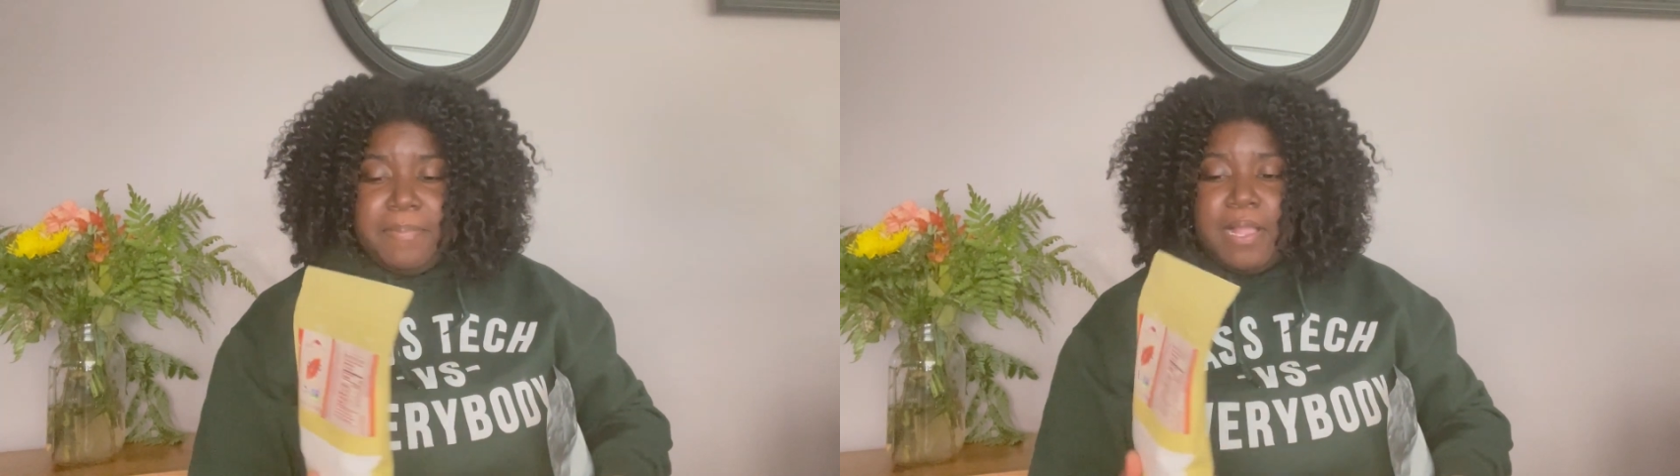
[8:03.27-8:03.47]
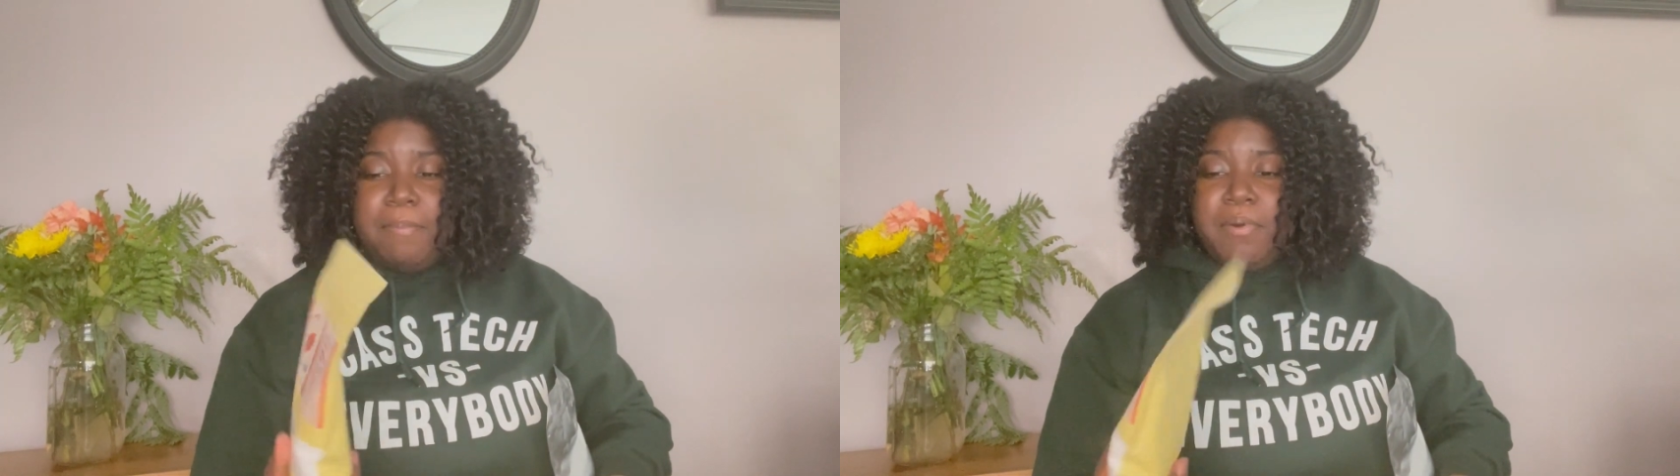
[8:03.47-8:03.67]

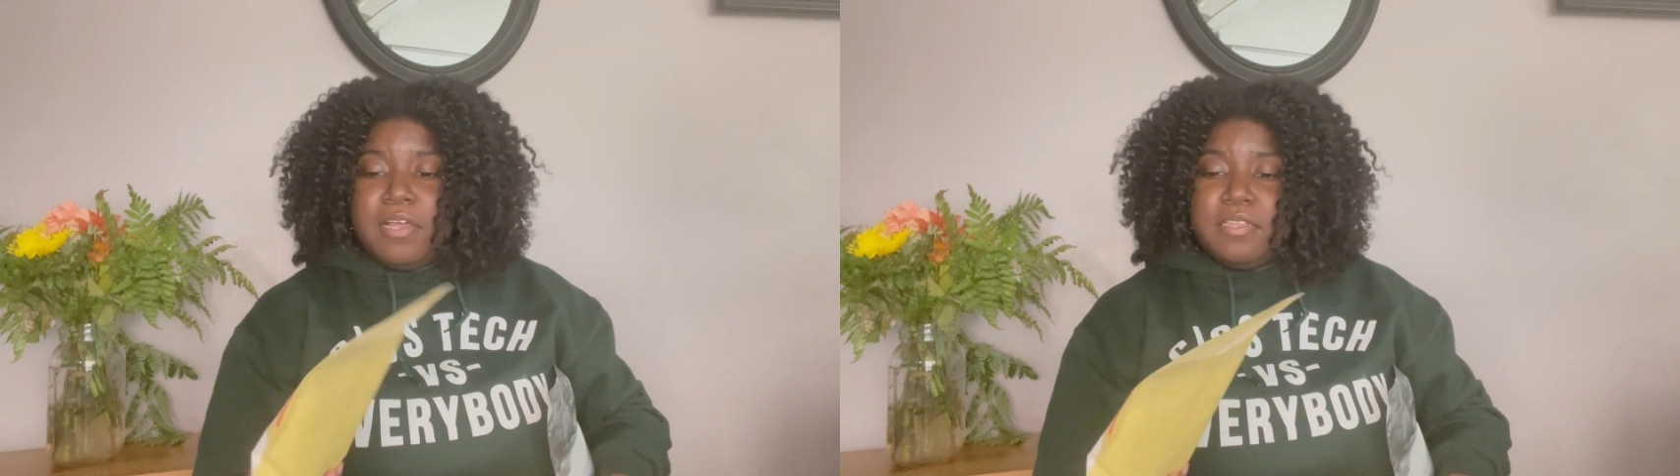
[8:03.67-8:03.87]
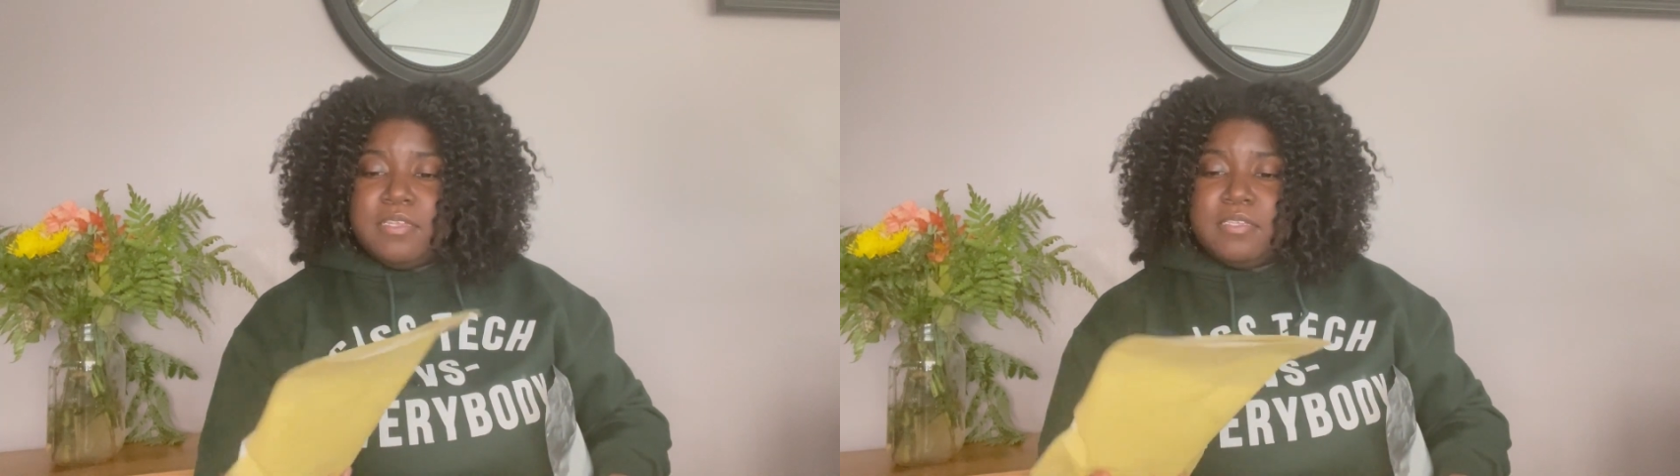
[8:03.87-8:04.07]
but I
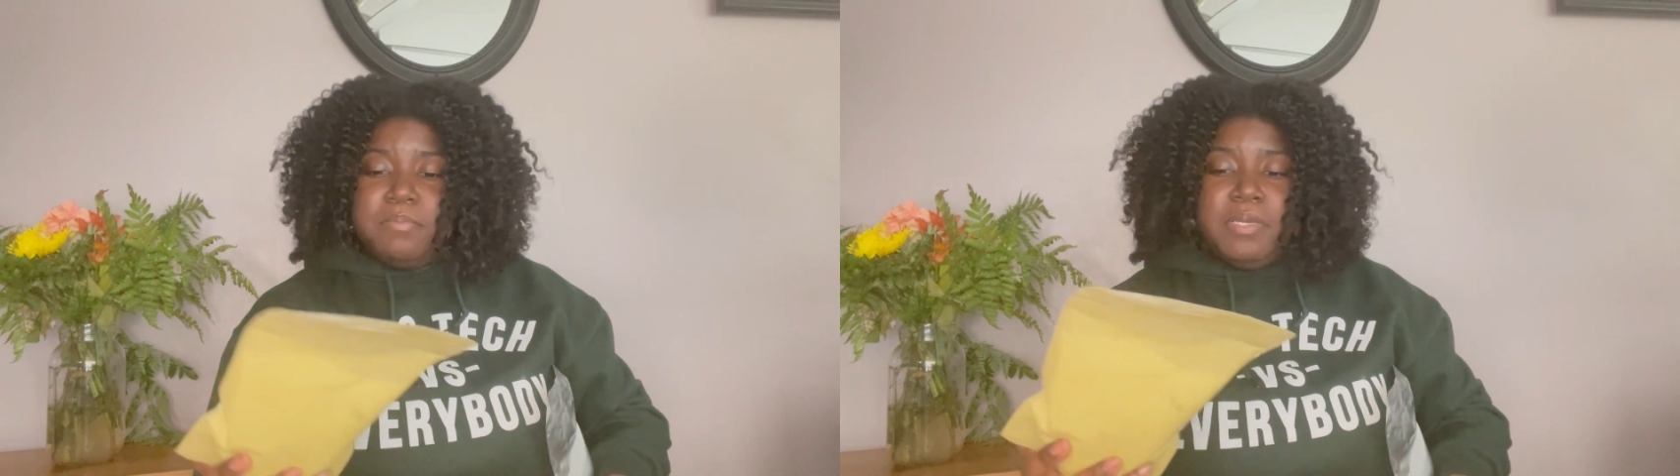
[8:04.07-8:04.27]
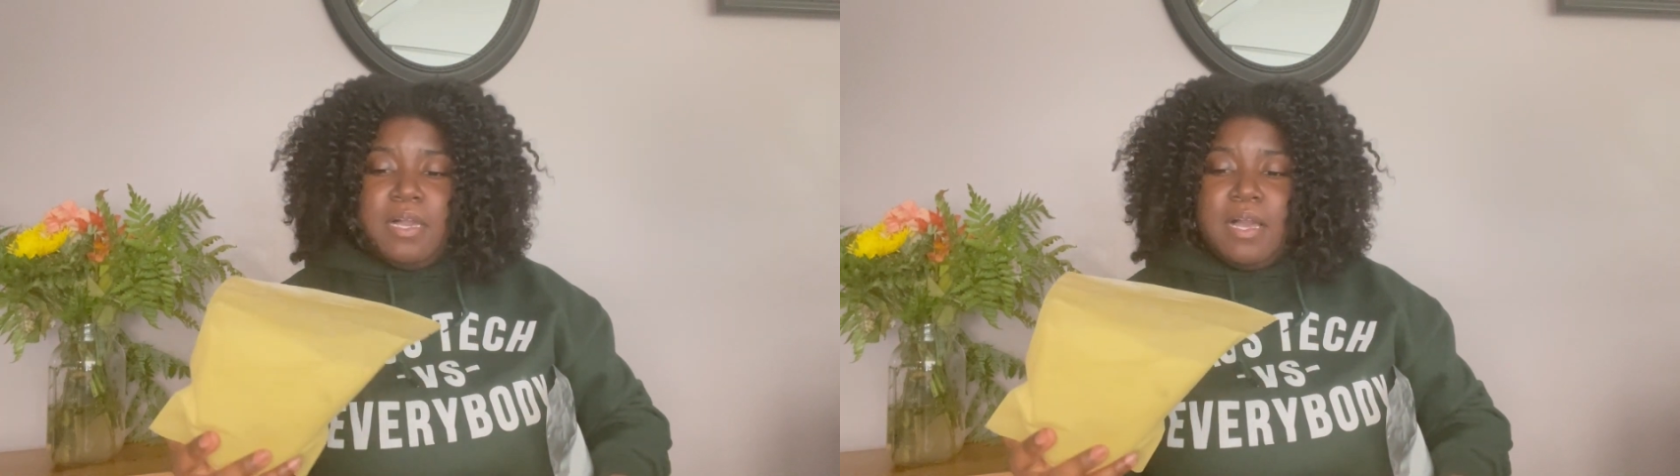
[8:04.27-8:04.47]
bought this
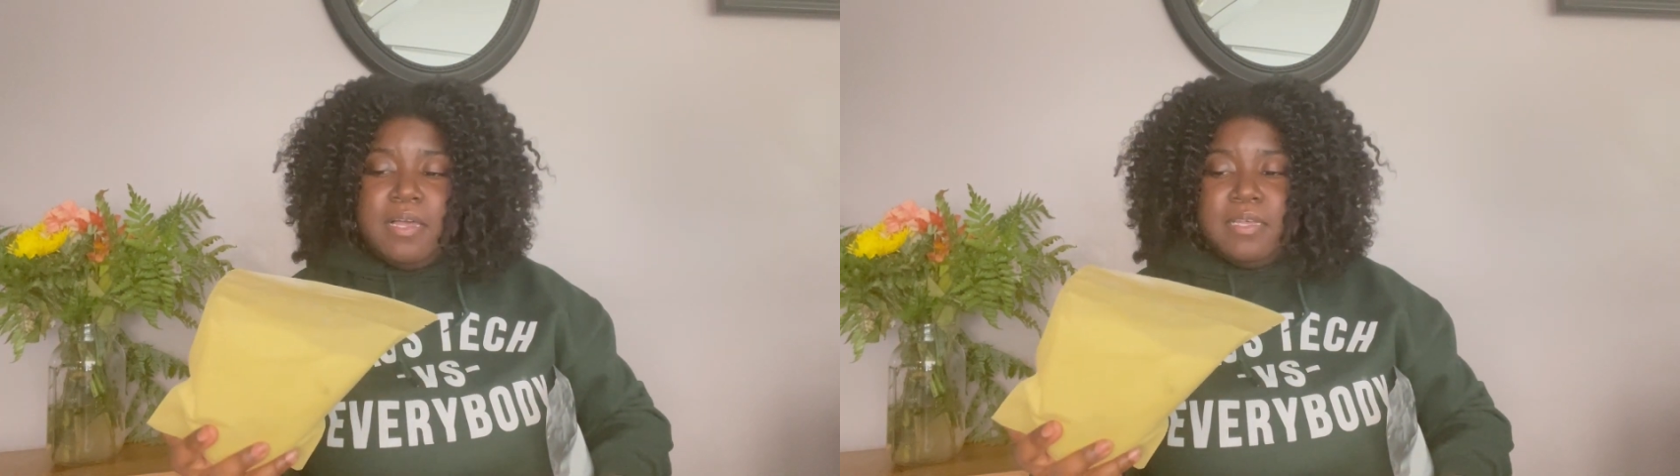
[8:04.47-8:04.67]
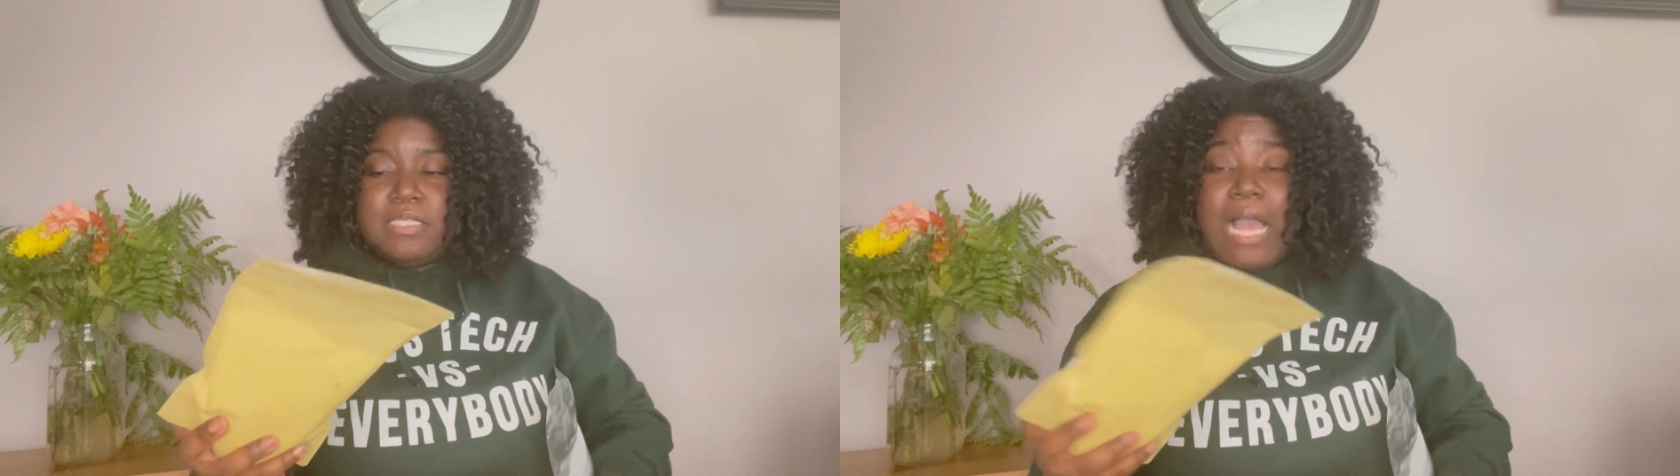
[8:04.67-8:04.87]
because